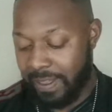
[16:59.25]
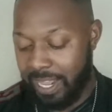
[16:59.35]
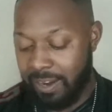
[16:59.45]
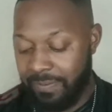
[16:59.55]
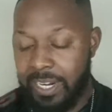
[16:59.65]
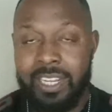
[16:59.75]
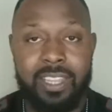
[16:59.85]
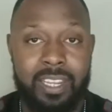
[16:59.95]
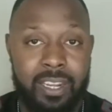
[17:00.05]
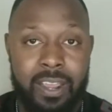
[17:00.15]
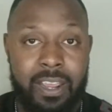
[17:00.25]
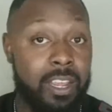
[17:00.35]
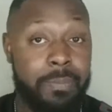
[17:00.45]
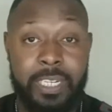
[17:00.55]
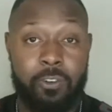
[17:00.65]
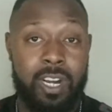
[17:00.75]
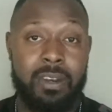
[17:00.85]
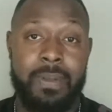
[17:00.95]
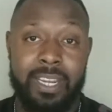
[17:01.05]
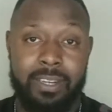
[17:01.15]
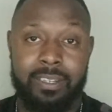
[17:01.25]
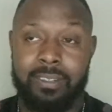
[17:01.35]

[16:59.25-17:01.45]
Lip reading: And if anything, he'll be trade bait.